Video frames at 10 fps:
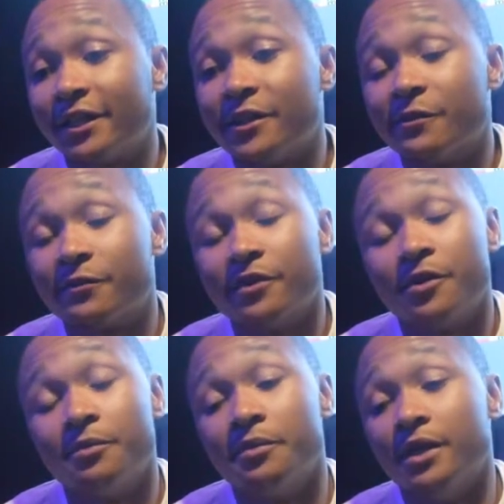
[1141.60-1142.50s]
I hear it
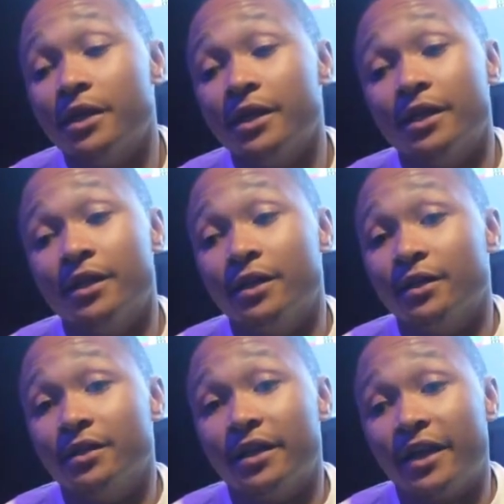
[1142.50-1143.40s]
from
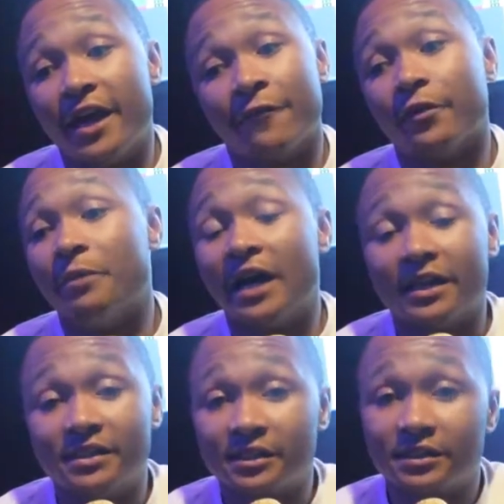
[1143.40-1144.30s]

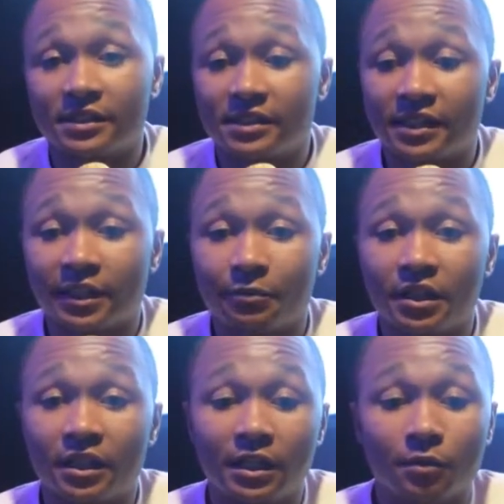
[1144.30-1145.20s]
everybody just telling me
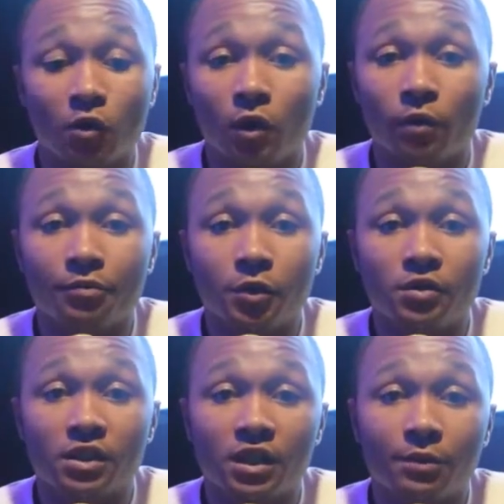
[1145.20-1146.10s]
to keep going with
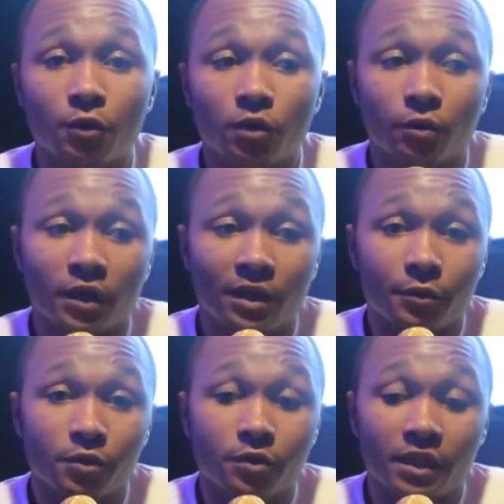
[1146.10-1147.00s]
music, keep doing what
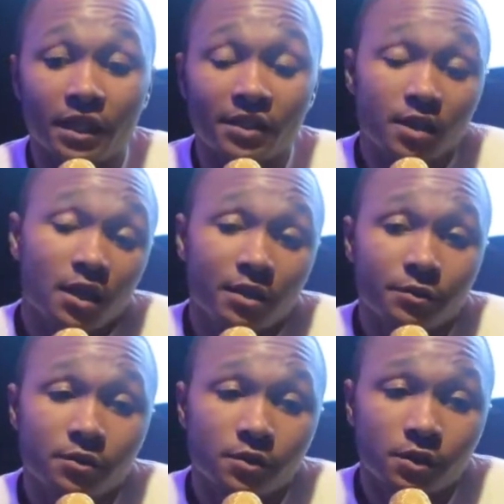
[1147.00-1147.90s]
I'm doing, and that's all I'm
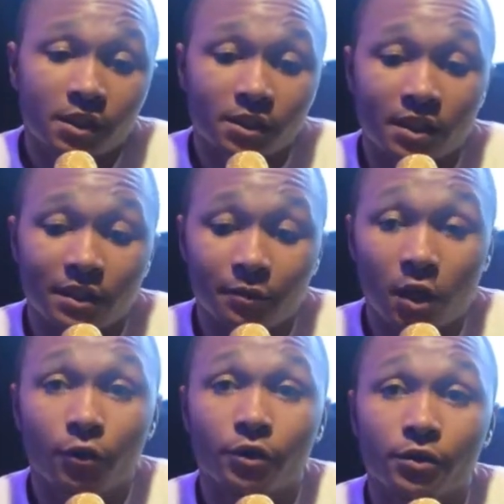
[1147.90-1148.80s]
doing. That's all I'm
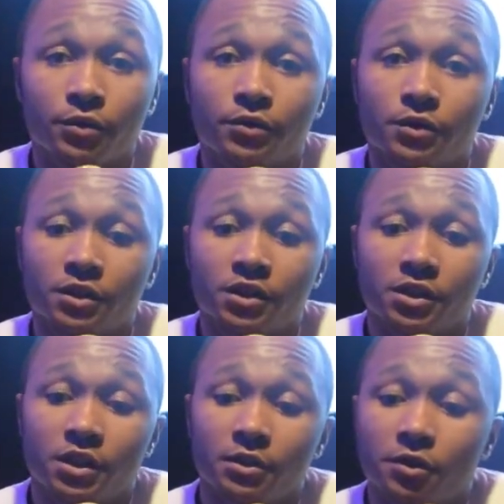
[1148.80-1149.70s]
gonna do. Is
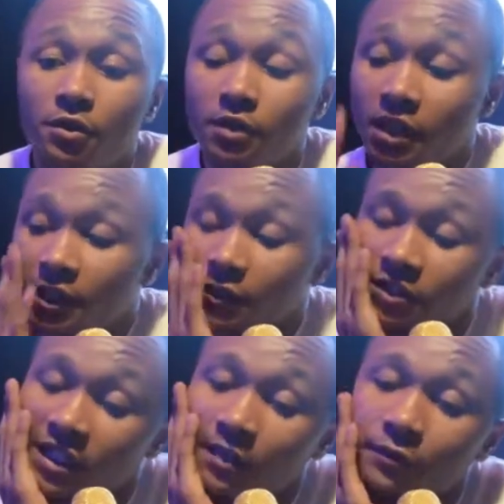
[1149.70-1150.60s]
just keep going. I ain't gonna
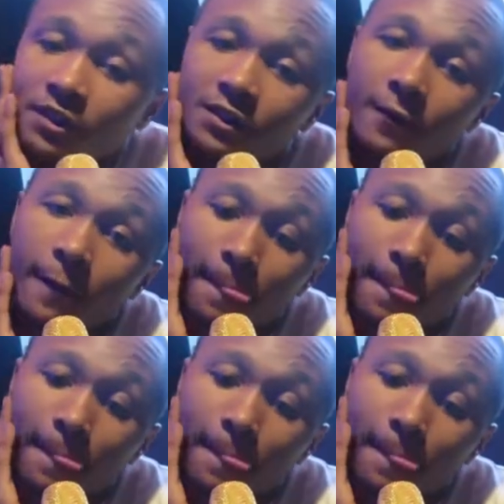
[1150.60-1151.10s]
stop with it.